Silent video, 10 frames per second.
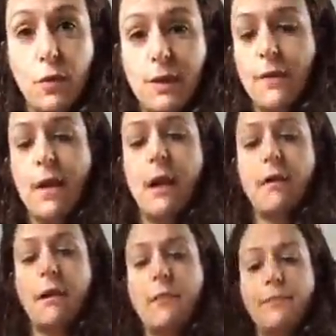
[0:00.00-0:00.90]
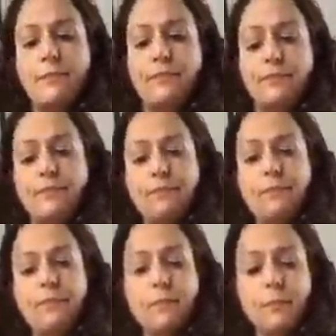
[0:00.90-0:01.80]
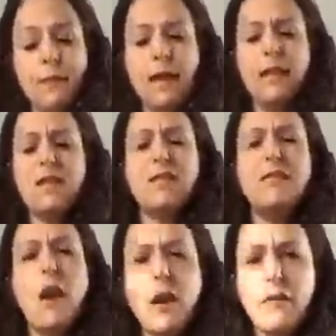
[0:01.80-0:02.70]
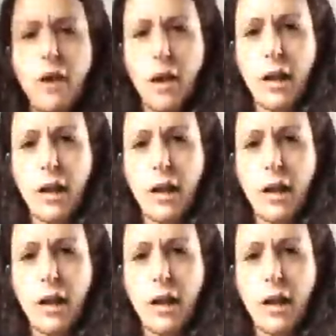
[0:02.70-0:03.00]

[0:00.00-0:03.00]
It's very healthy. And it's very, very